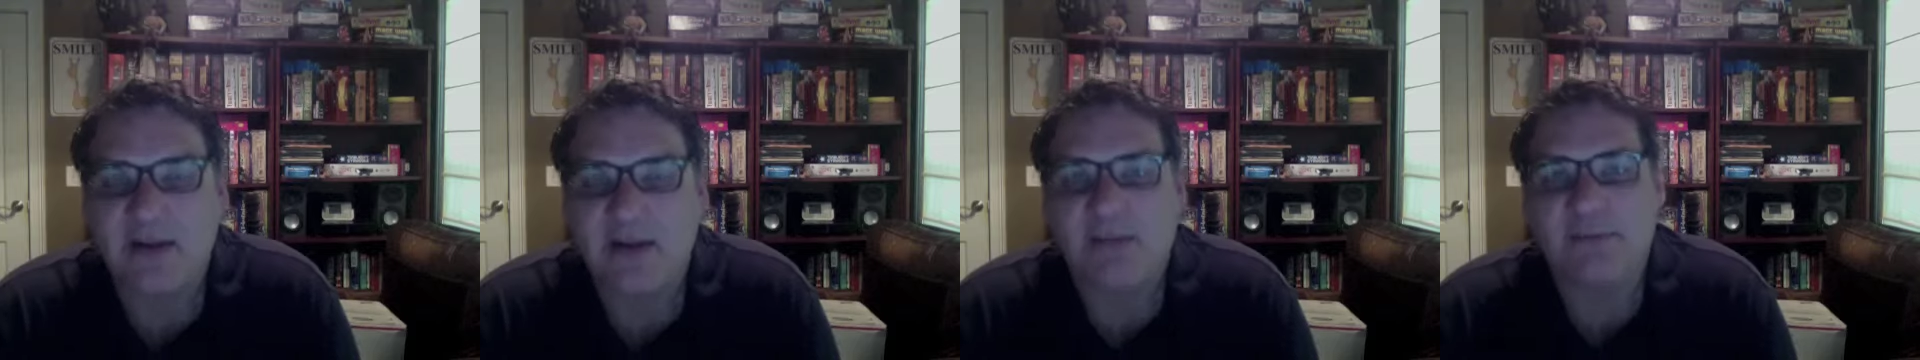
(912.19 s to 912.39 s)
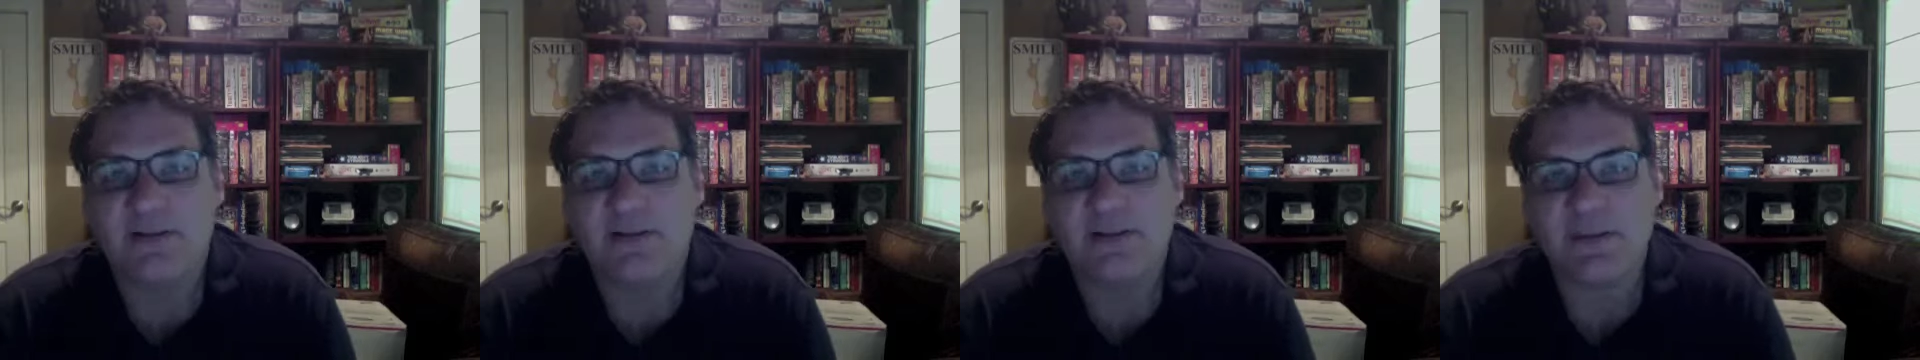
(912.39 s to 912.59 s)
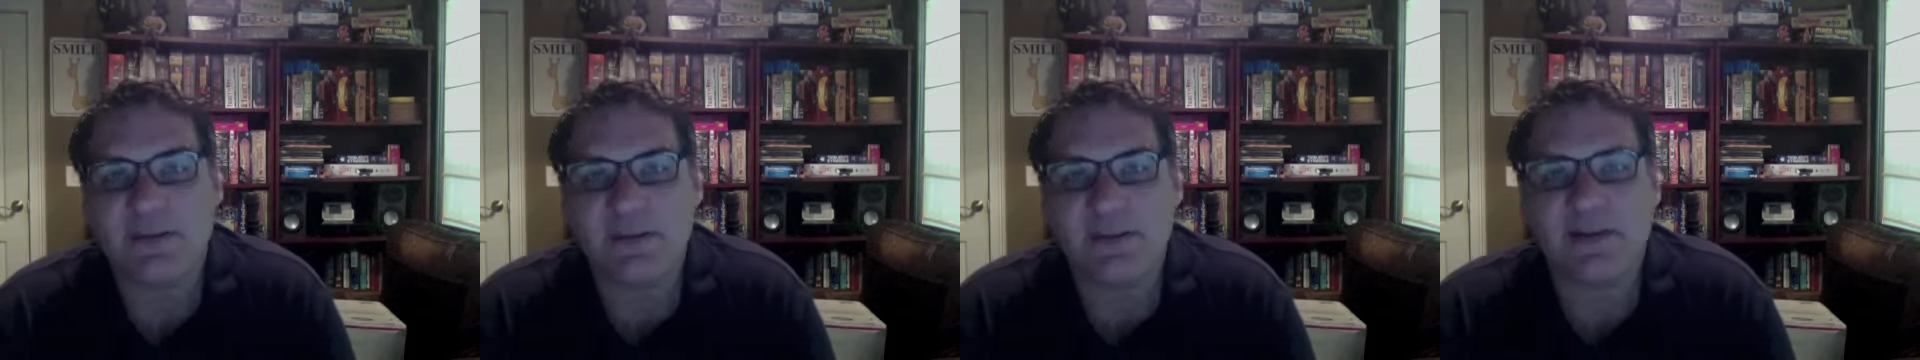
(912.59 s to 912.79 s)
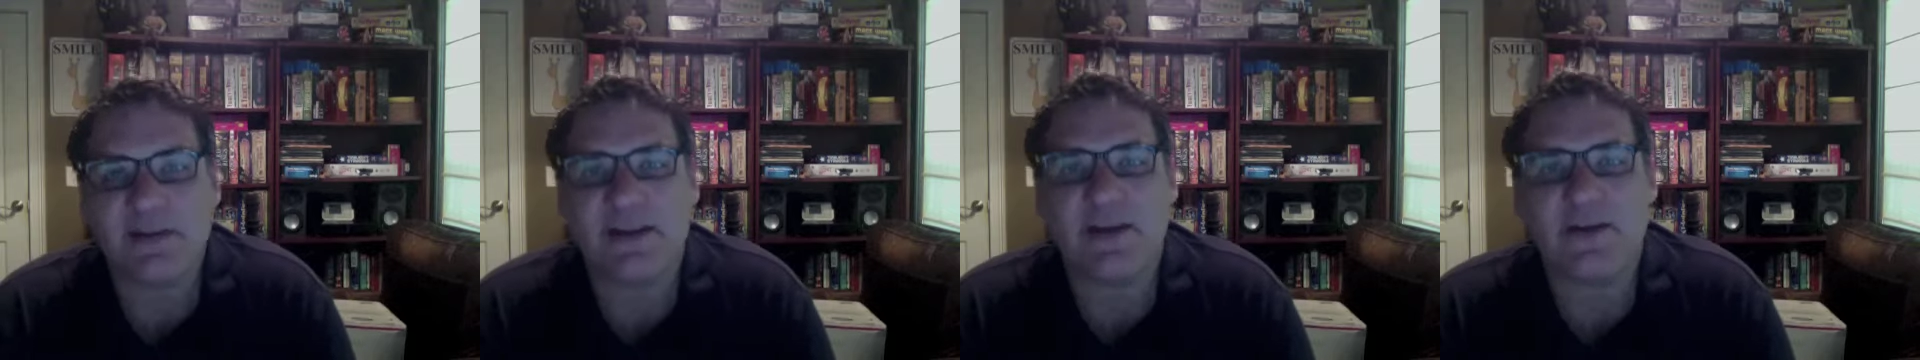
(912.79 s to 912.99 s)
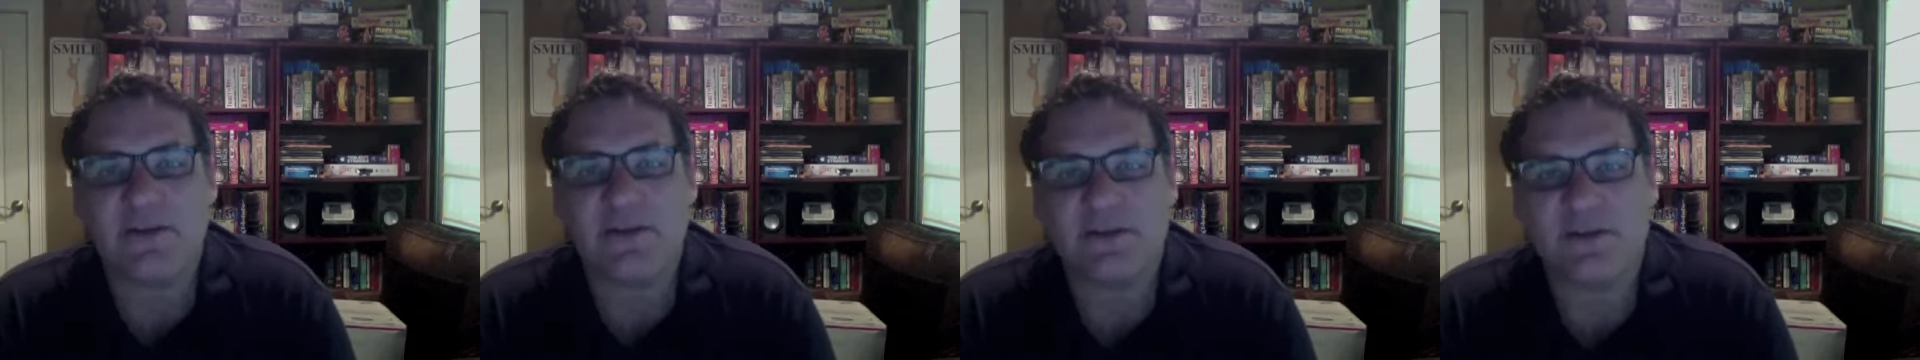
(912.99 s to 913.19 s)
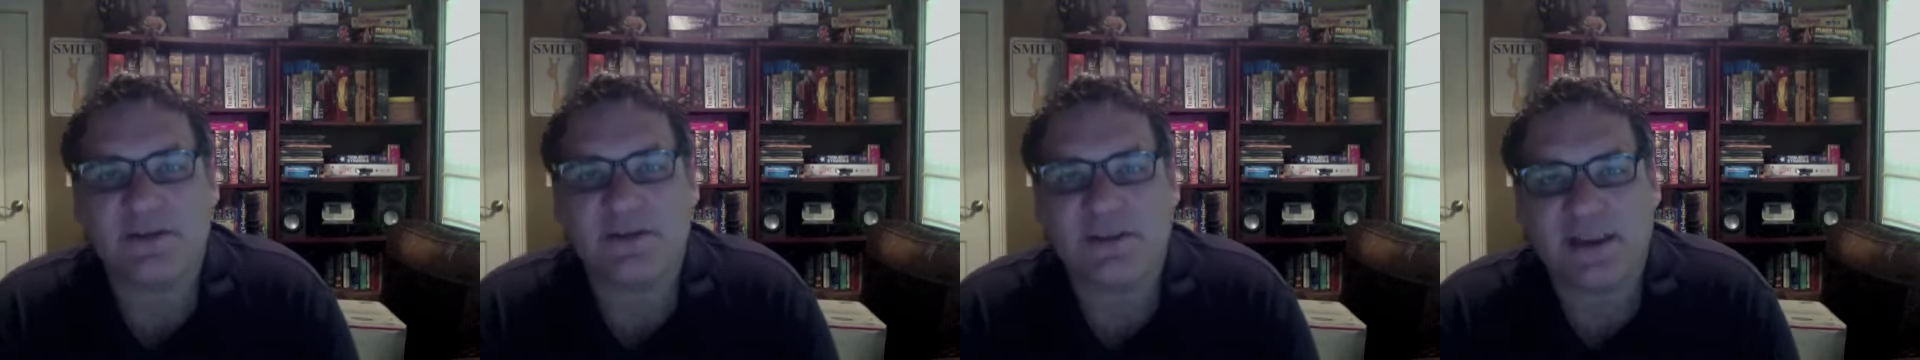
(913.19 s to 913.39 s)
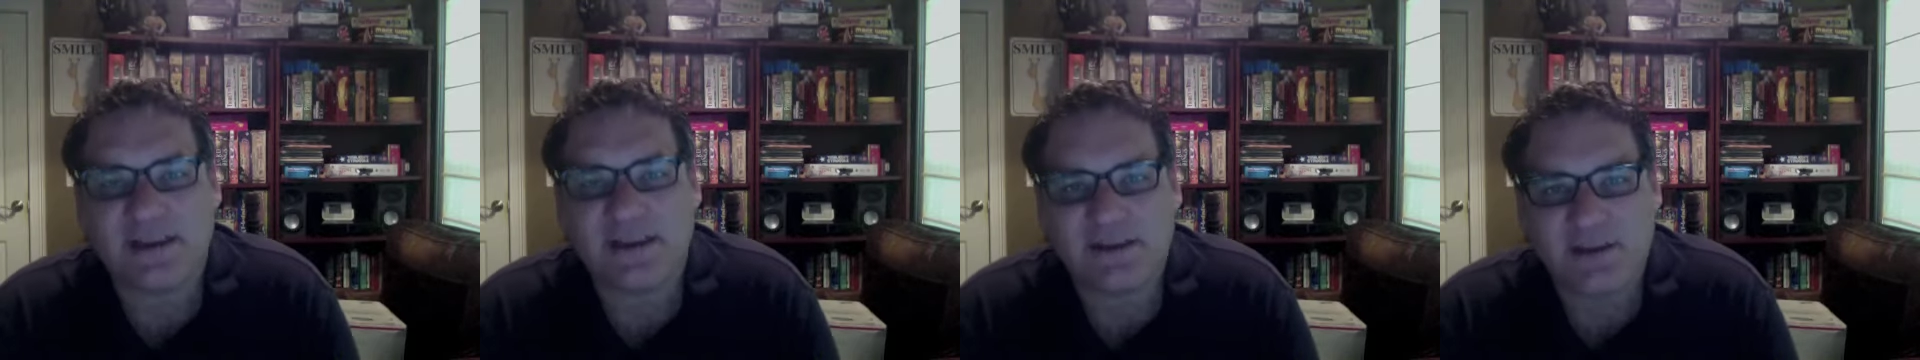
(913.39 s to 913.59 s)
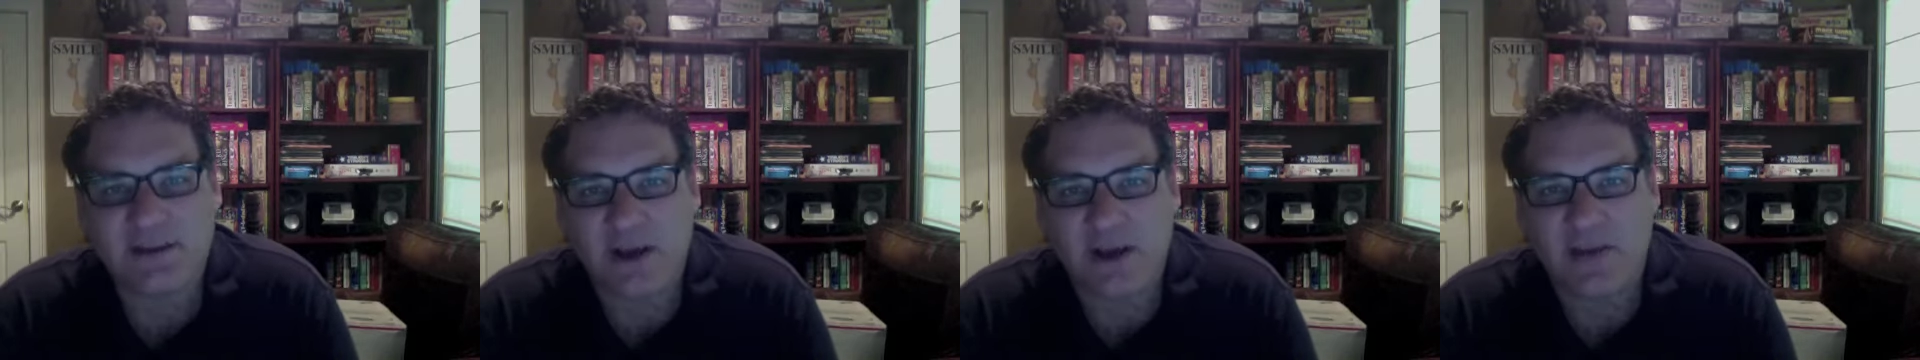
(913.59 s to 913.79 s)
But some of the characters I
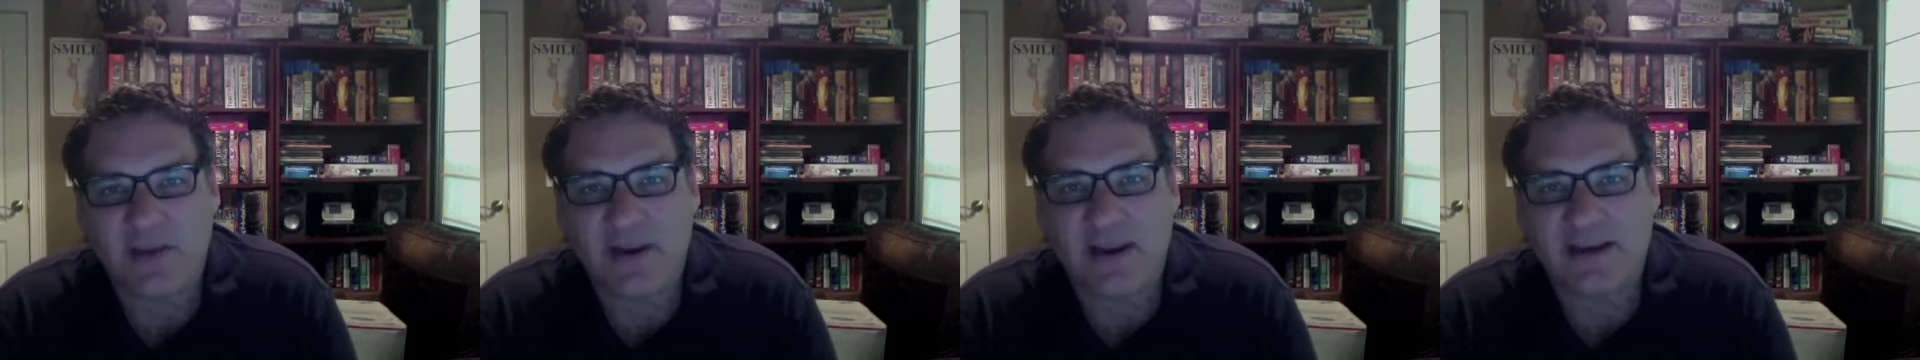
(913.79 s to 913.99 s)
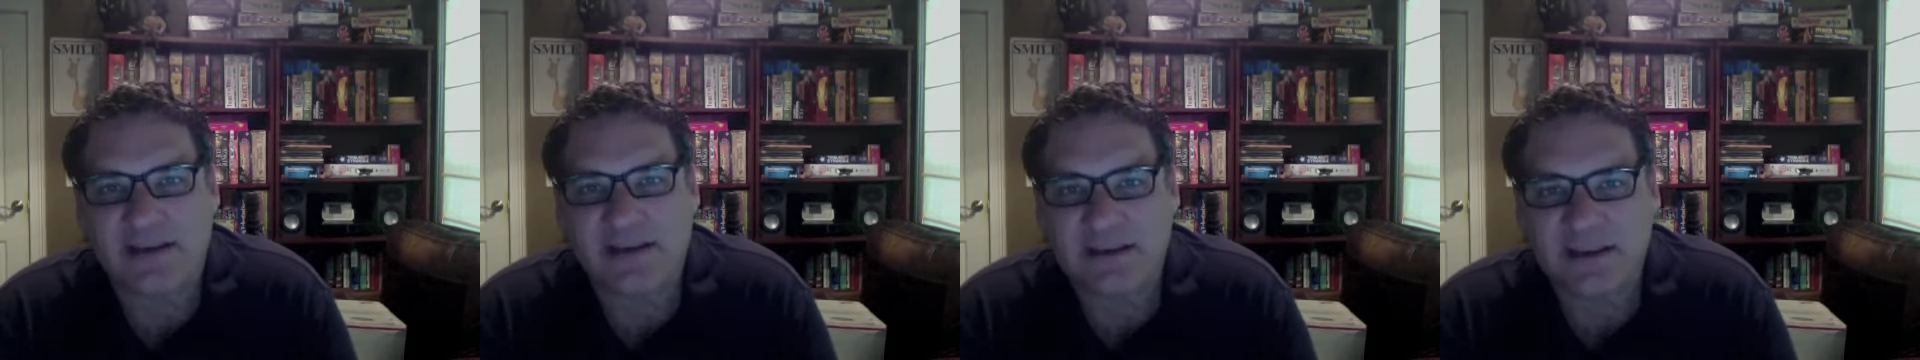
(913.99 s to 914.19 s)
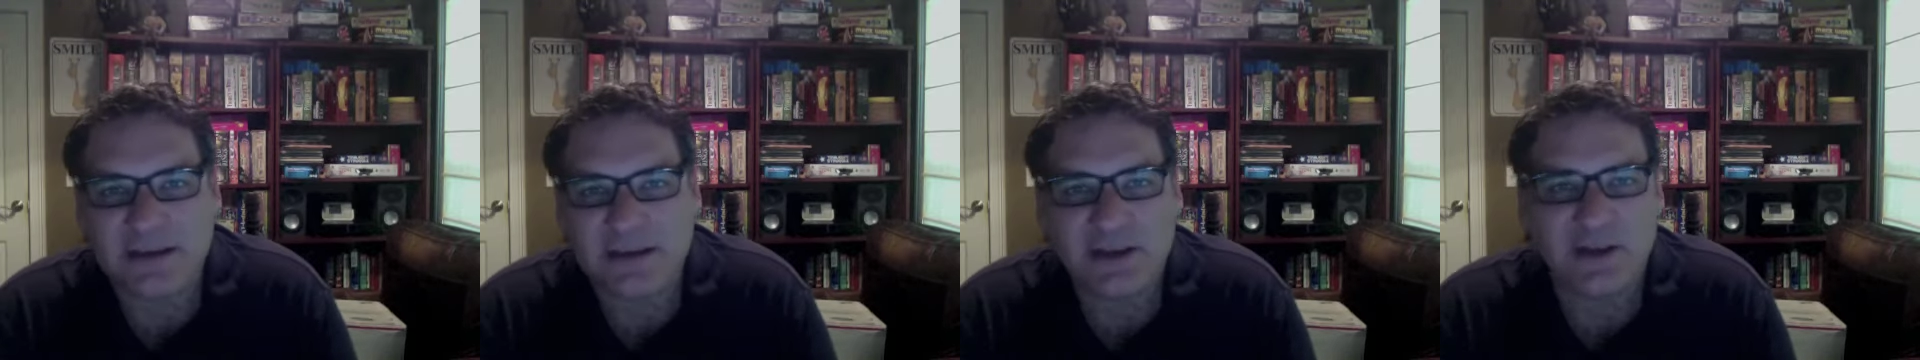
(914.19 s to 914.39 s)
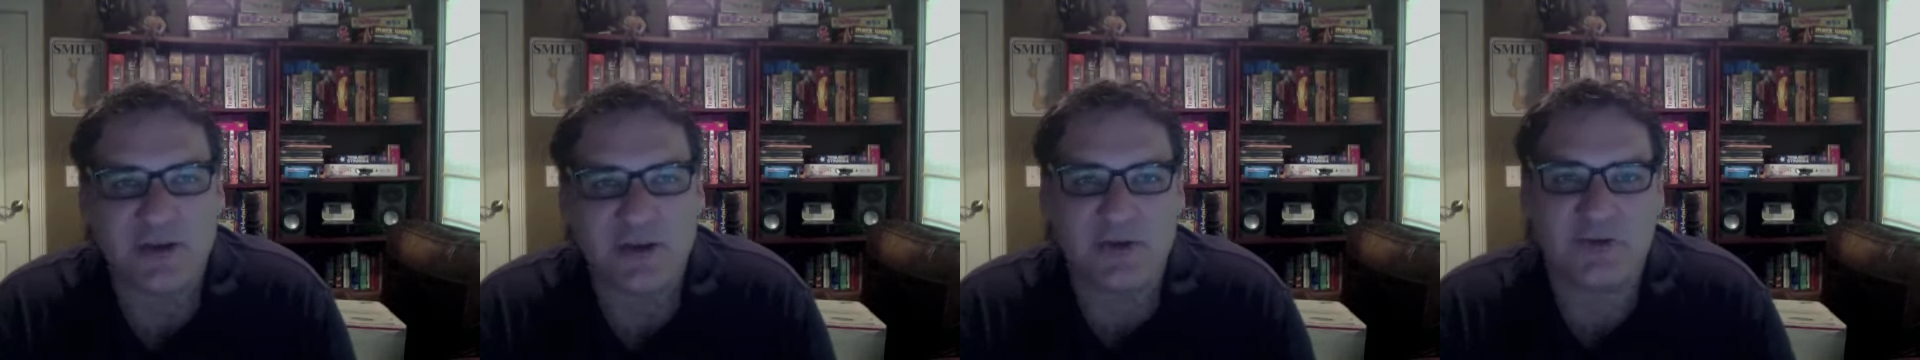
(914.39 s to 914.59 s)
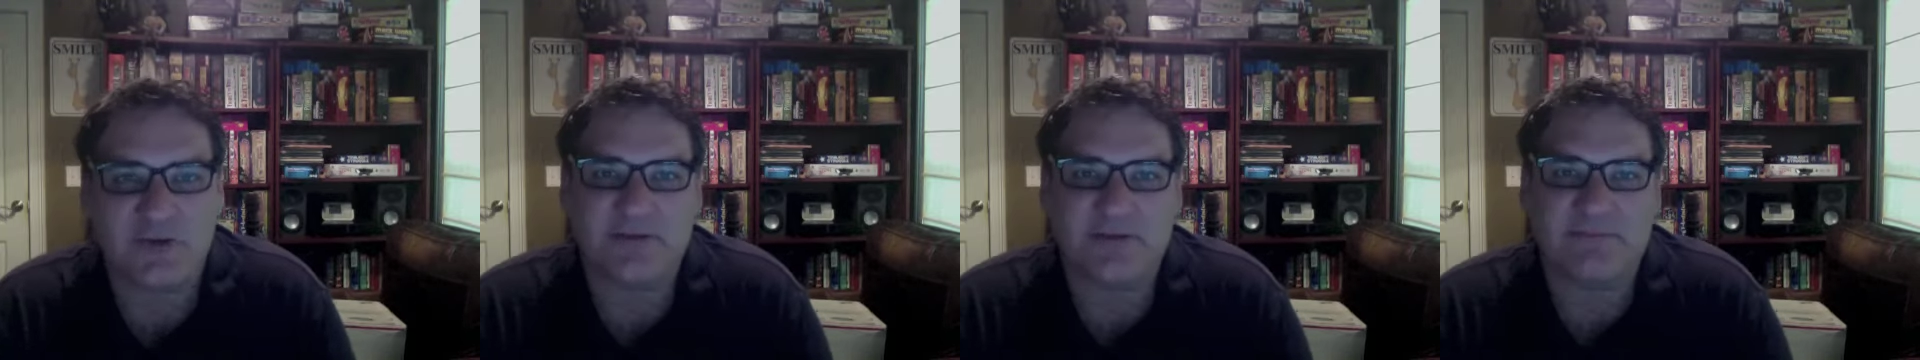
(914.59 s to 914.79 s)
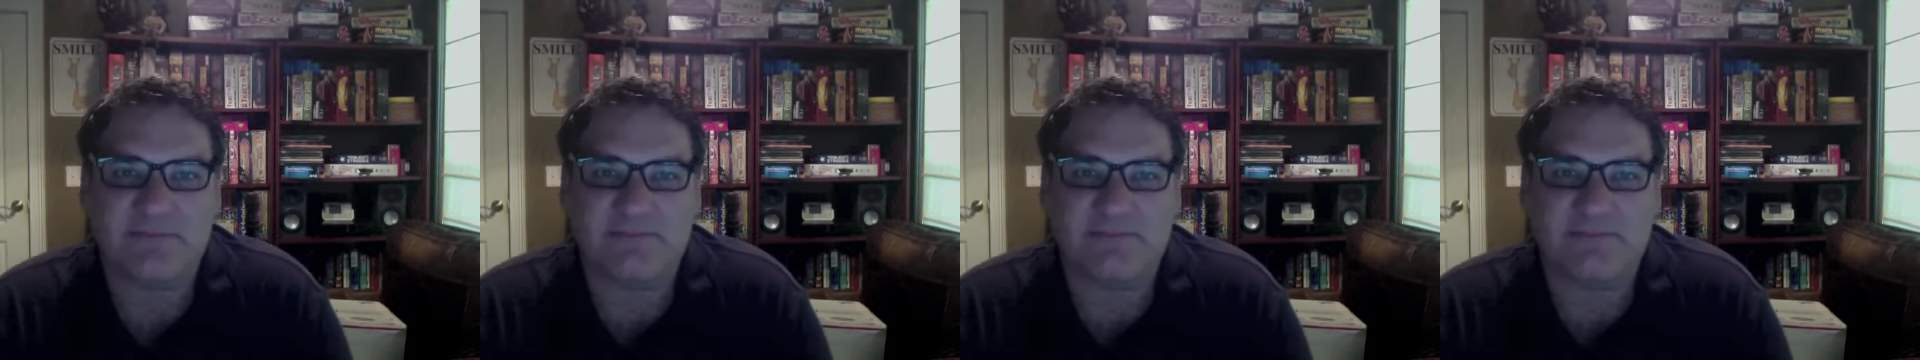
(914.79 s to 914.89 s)
saw that I did use,